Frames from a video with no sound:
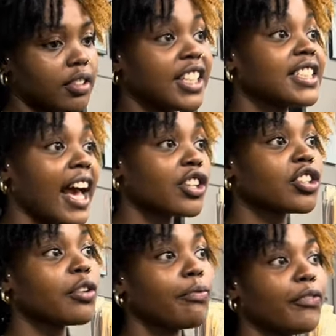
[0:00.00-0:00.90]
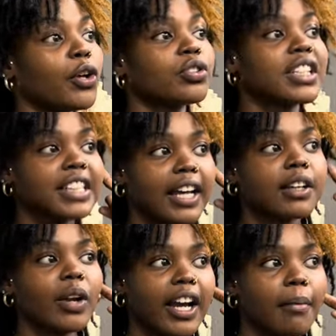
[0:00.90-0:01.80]
This actually feels exactly
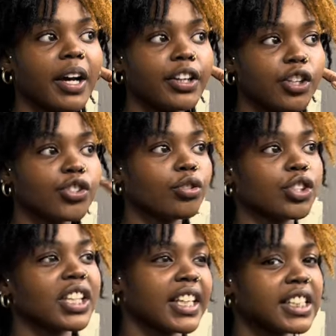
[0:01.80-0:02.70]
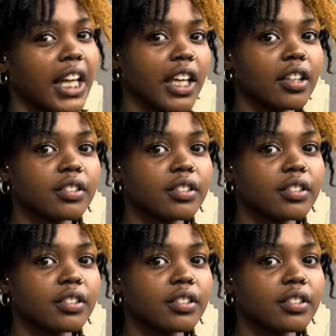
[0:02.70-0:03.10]
when I got my industrial, just like stinging.